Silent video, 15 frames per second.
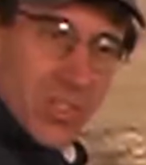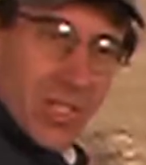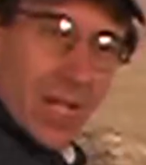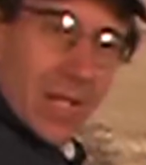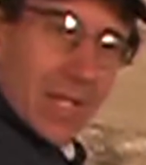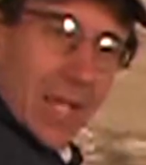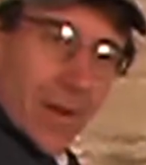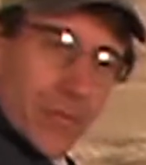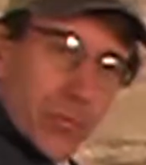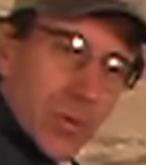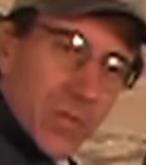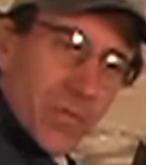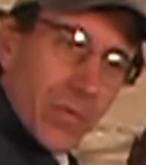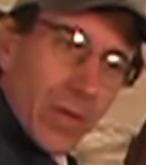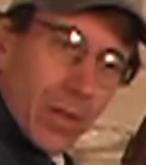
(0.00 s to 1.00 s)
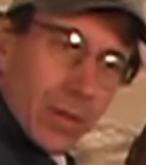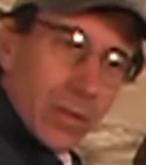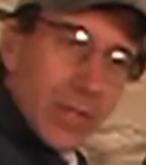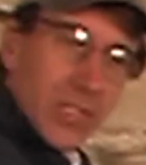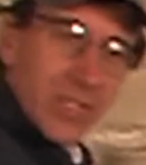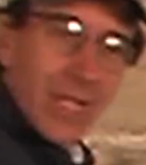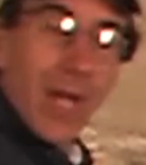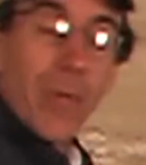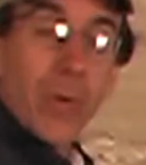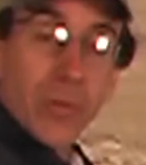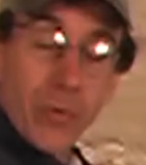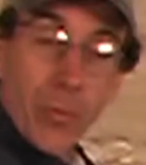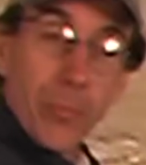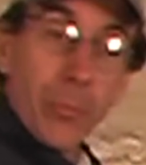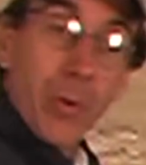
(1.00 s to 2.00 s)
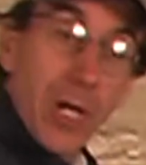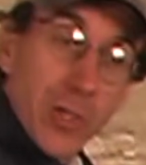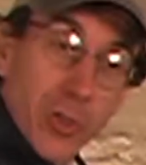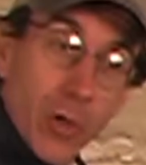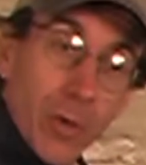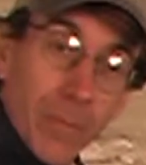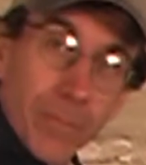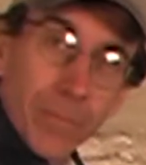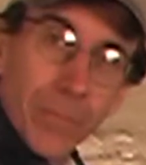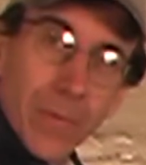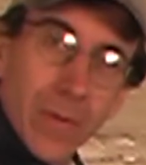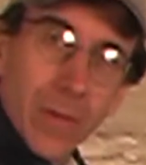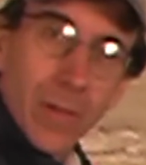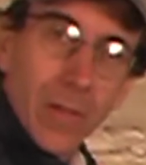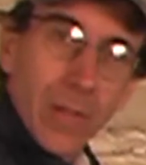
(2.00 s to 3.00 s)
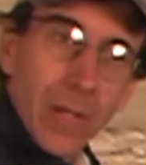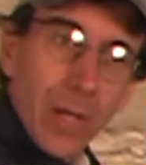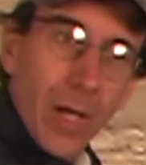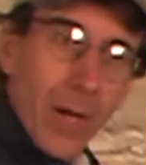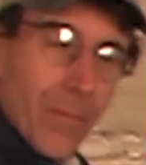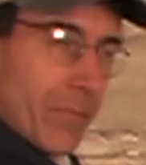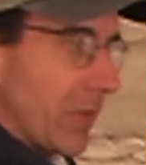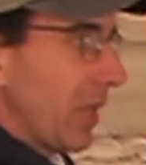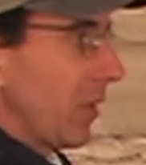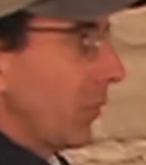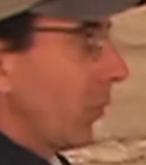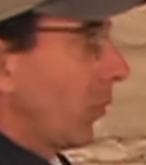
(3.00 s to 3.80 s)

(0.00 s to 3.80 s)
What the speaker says: tank after it's filled is now under pressure of the